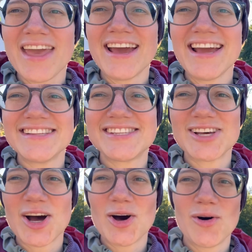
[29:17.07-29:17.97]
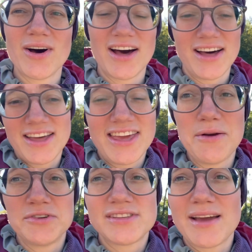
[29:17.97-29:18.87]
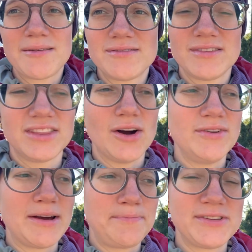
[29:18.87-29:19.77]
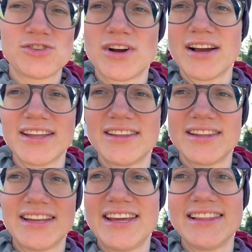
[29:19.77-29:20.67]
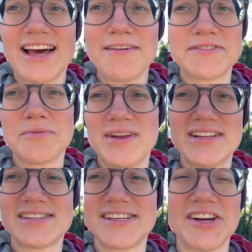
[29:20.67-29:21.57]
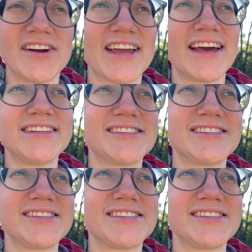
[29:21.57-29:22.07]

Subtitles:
And so he was like loading up his truck, and he left, and we didn't see her again.